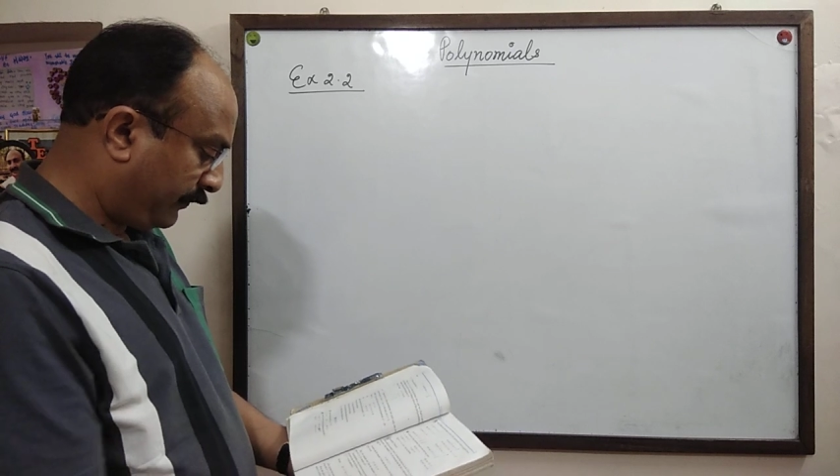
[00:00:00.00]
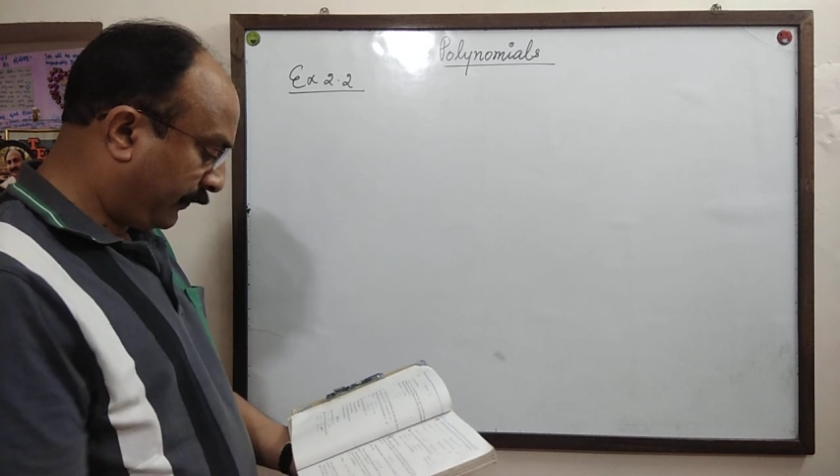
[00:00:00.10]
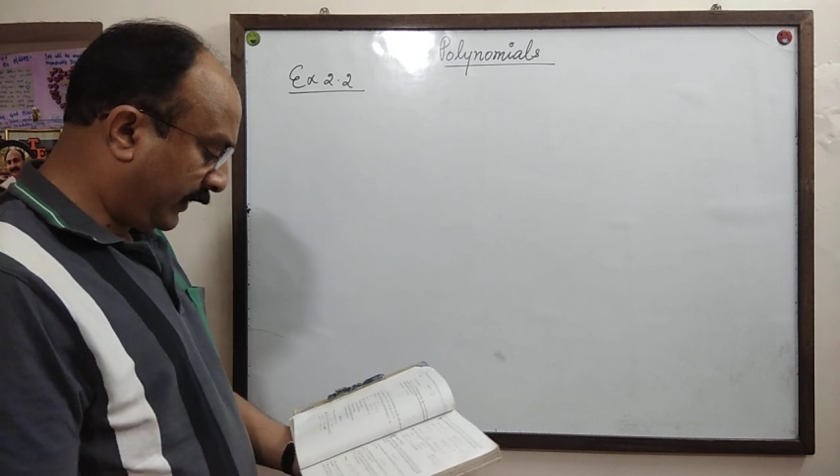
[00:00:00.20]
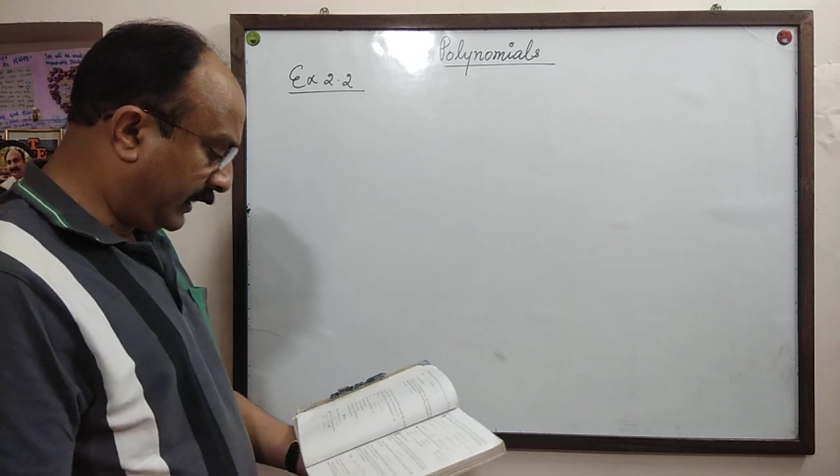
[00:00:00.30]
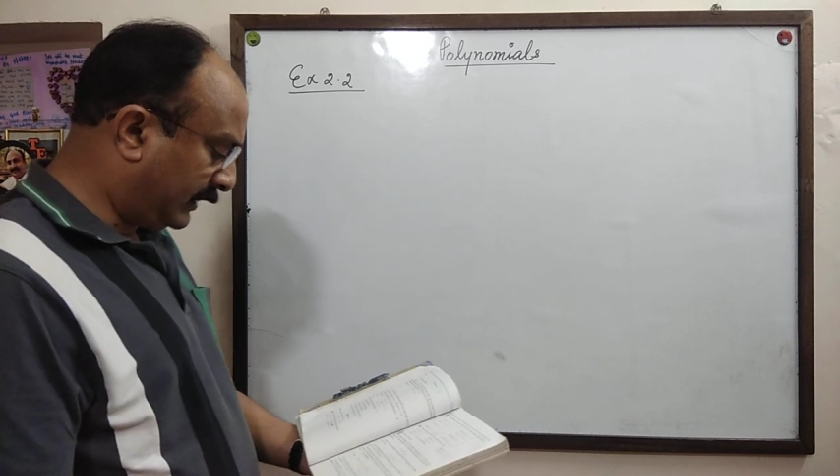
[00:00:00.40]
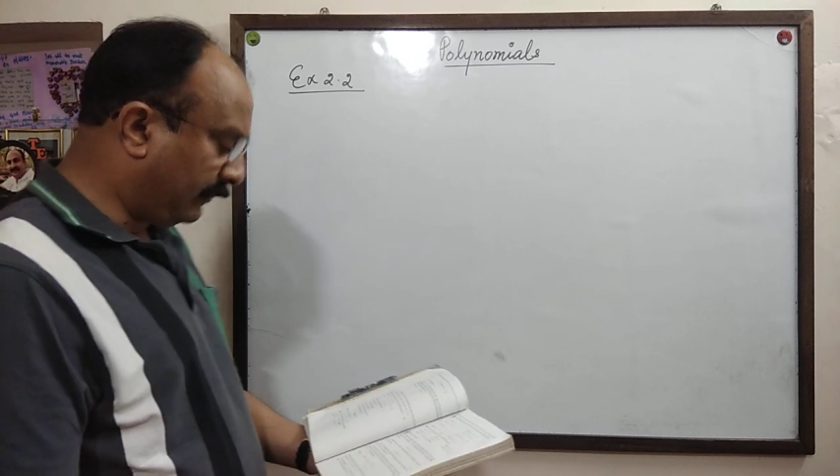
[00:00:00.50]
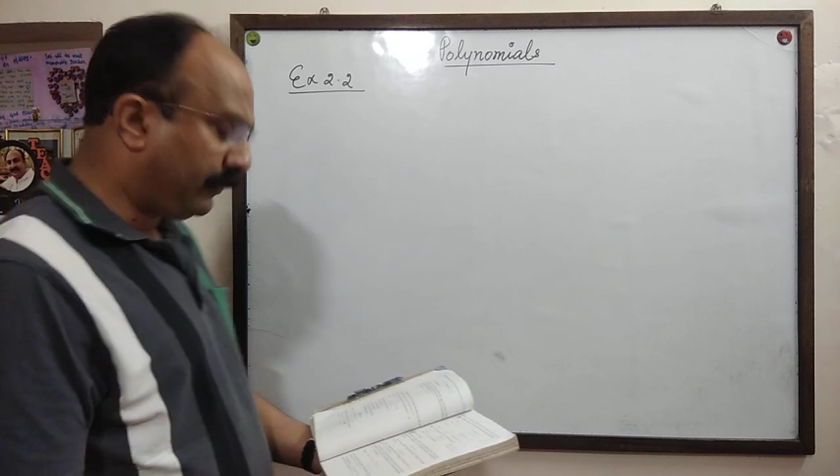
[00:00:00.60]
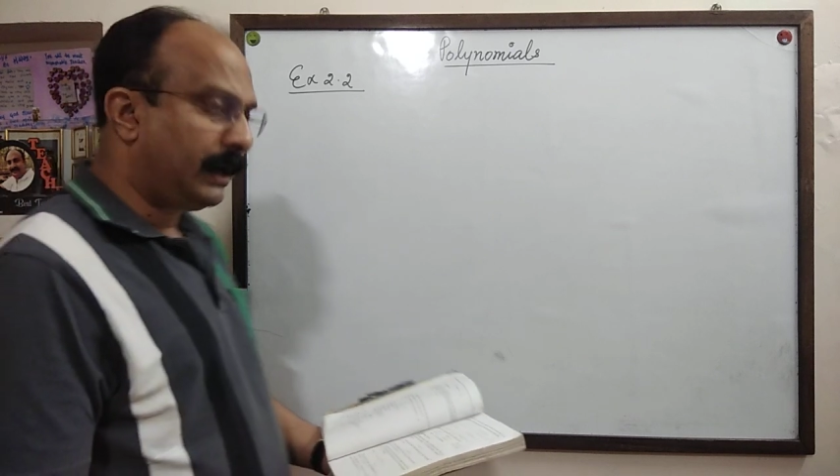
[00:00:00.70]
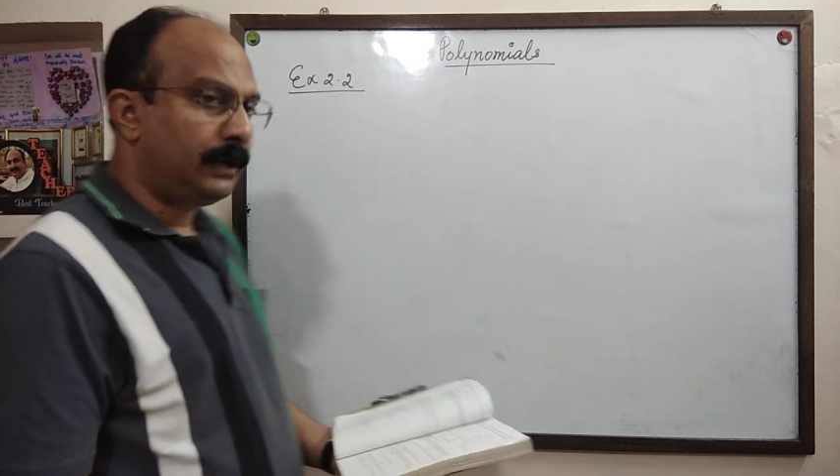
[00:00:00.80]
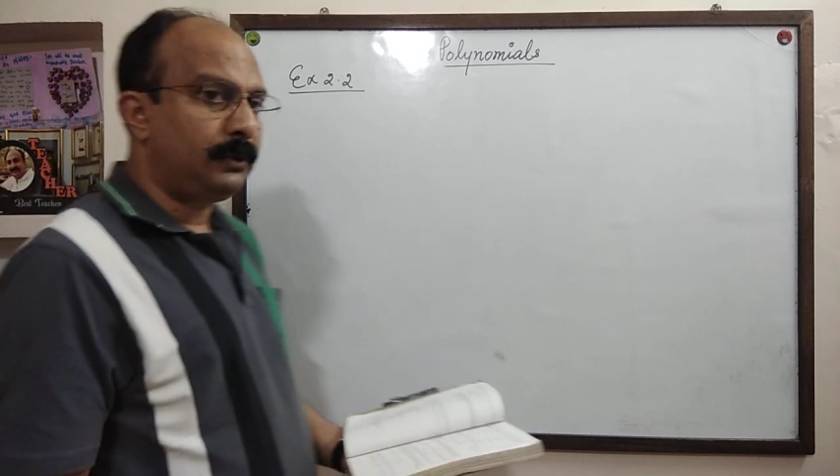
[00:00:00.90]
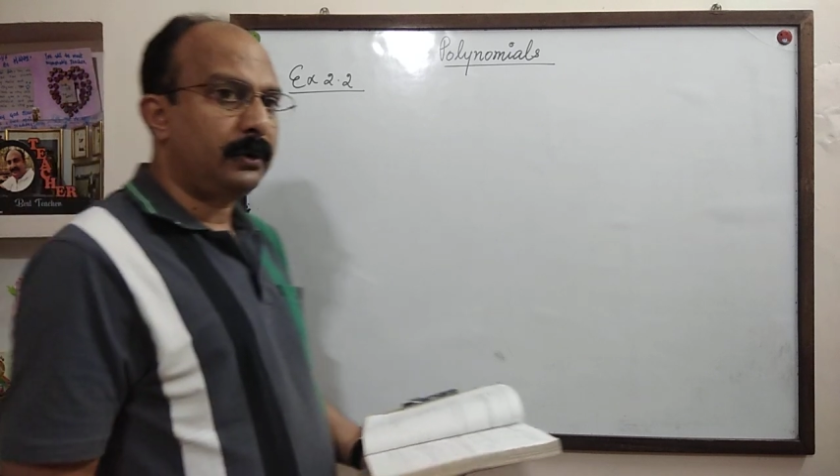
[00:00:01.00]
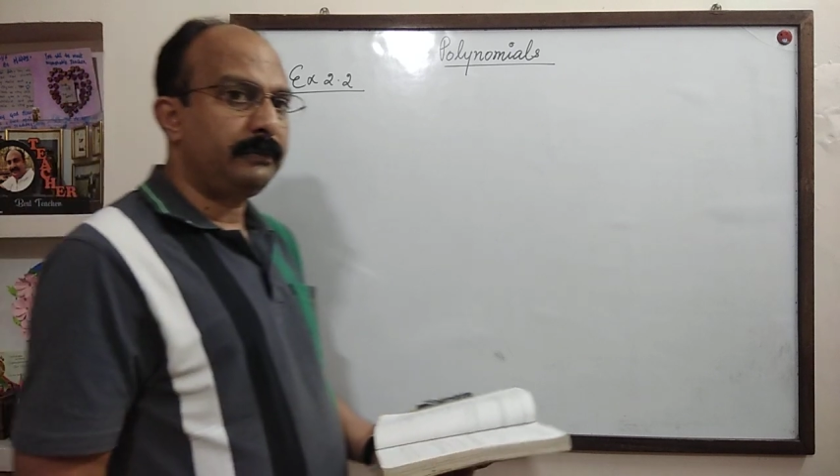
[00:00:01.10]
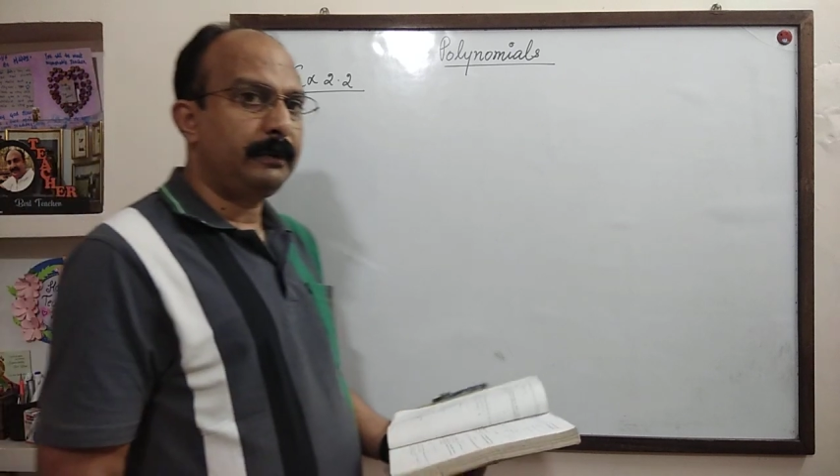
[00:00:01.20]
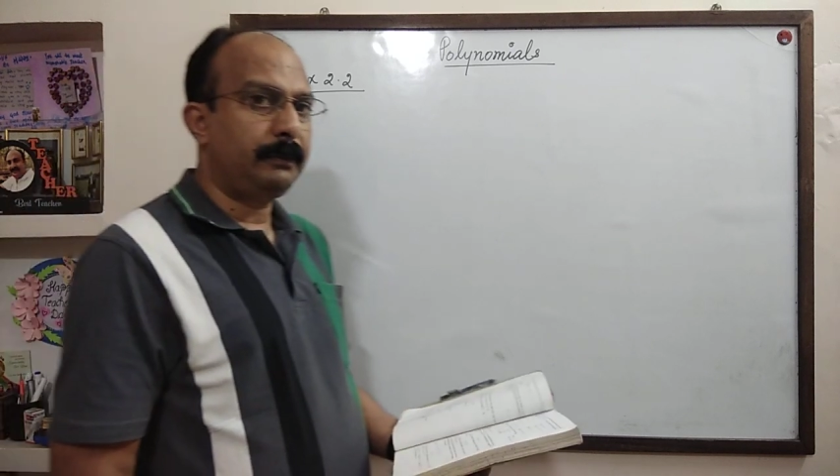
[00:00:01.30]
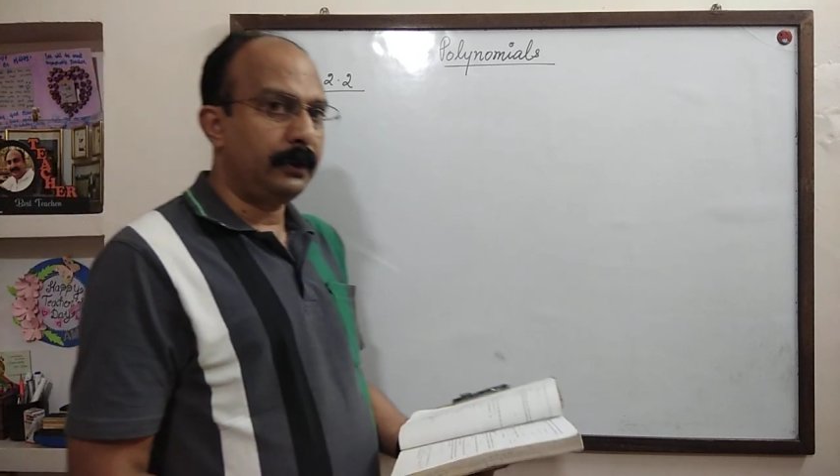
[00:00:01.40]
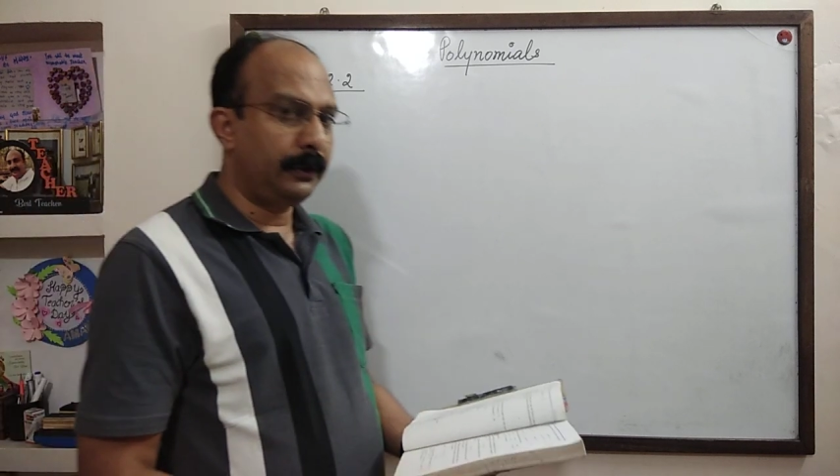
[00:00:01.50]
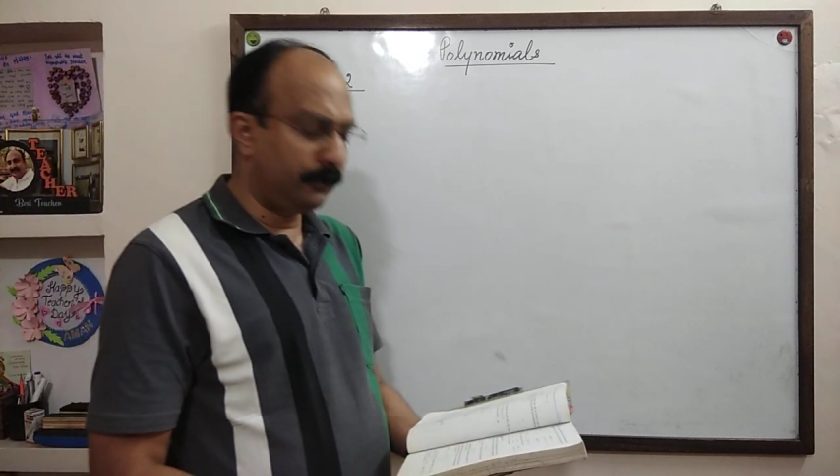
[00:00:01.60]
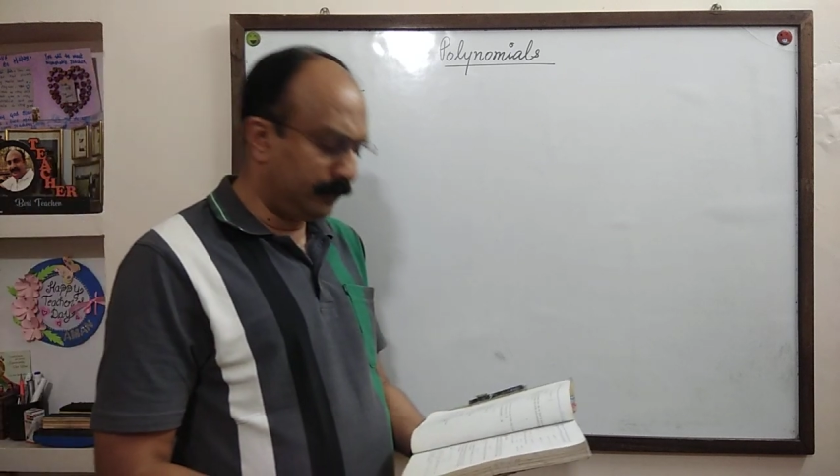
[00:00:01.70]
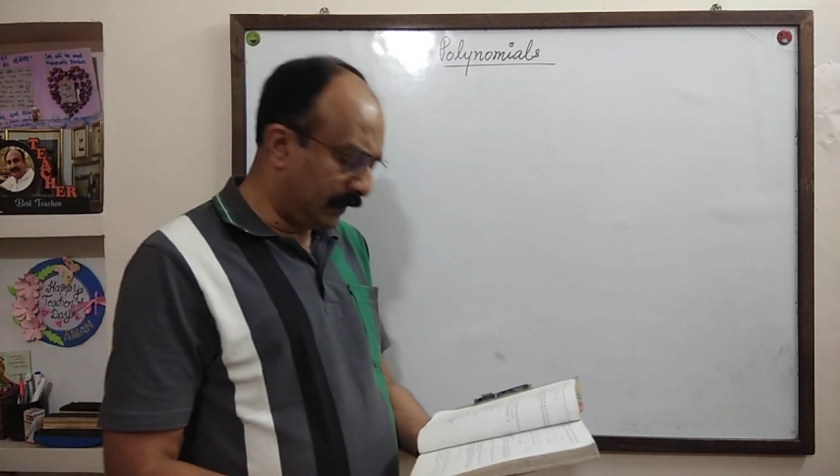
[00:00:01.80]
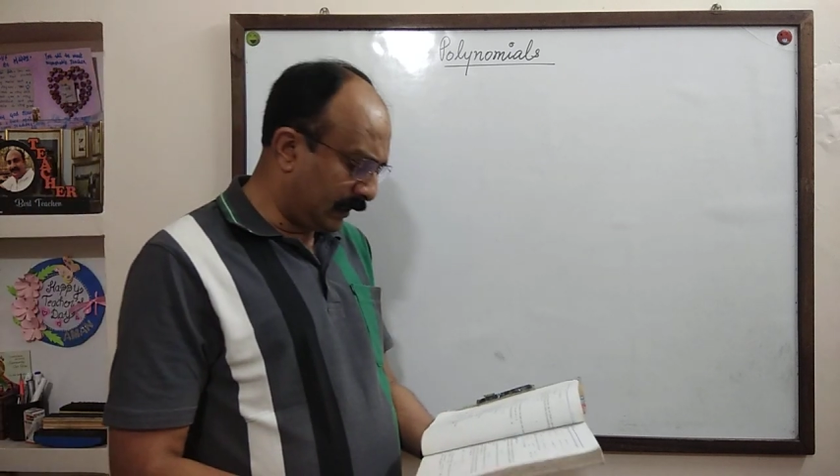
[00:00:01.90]
Find the value of the
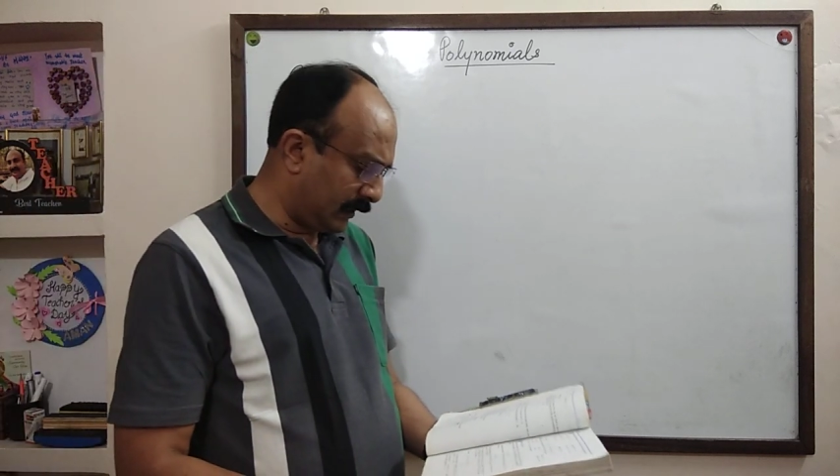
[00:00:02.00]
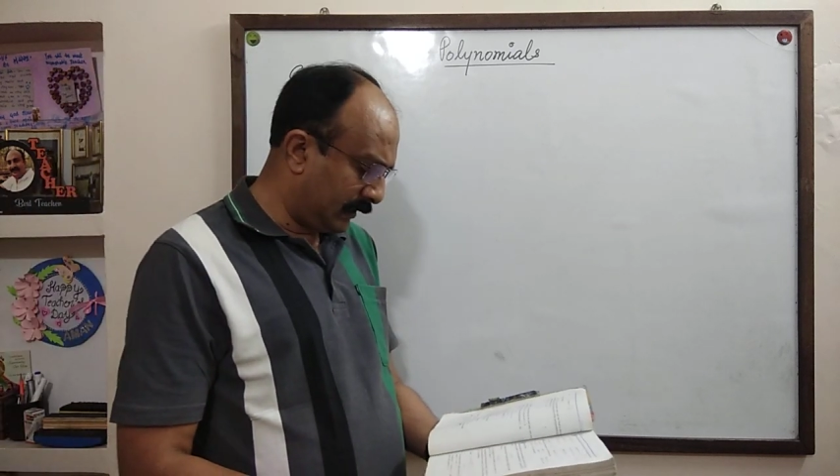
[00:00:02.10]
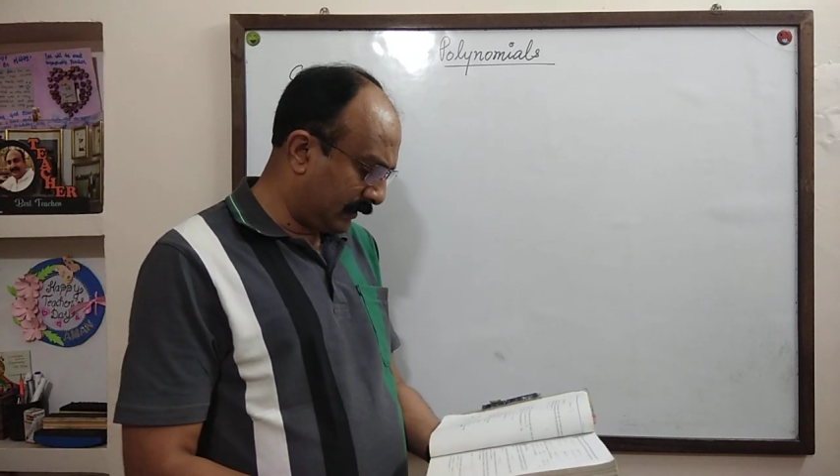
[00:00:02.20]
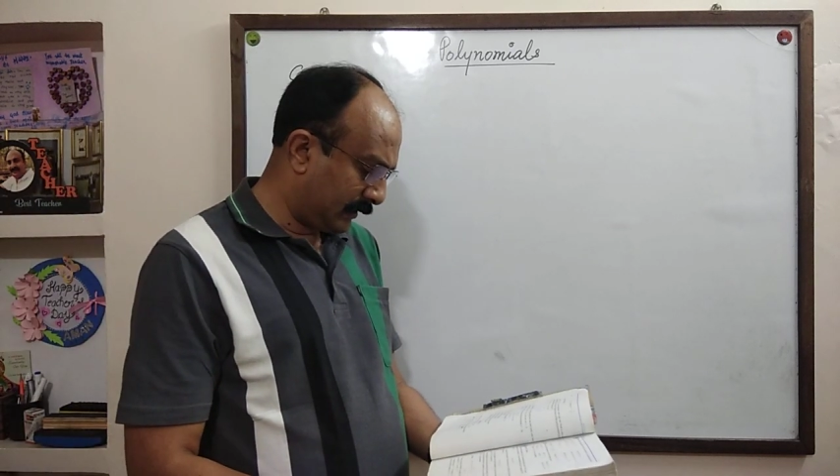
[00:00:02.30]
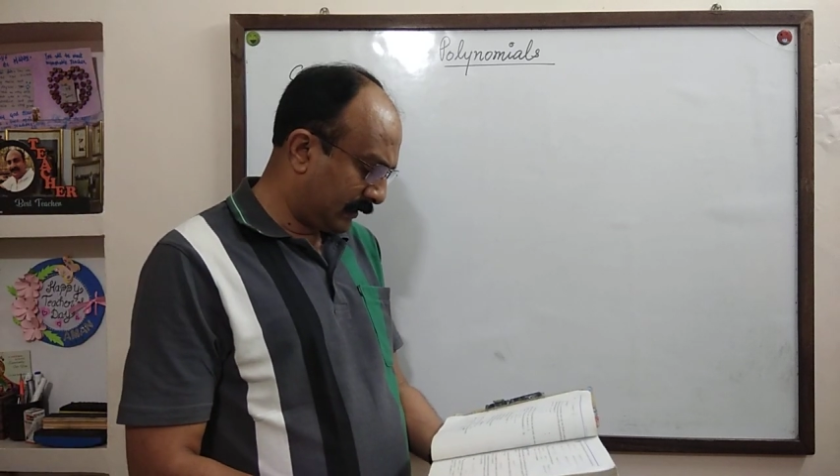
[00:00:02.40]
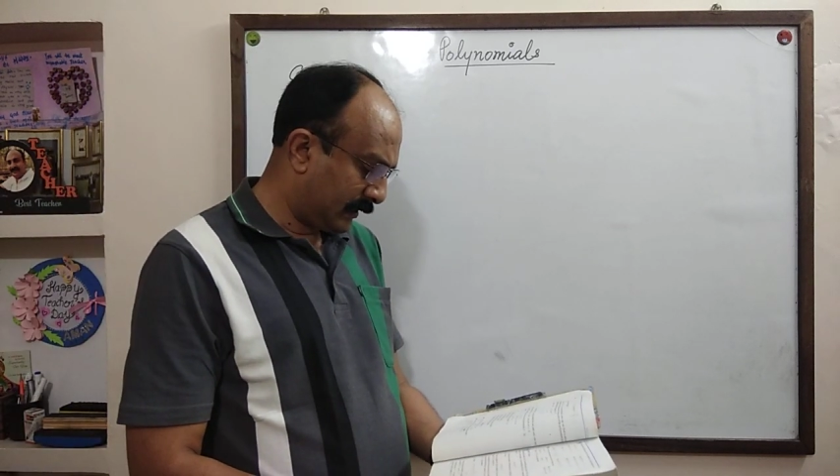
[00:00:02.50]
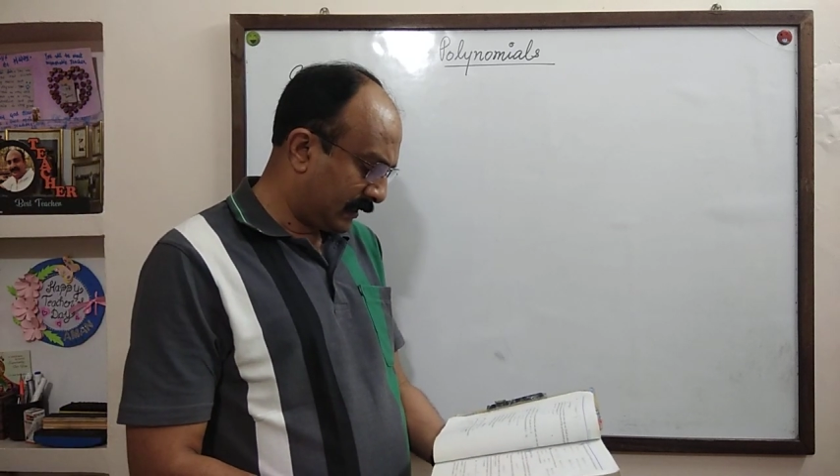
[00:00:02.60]
polynomial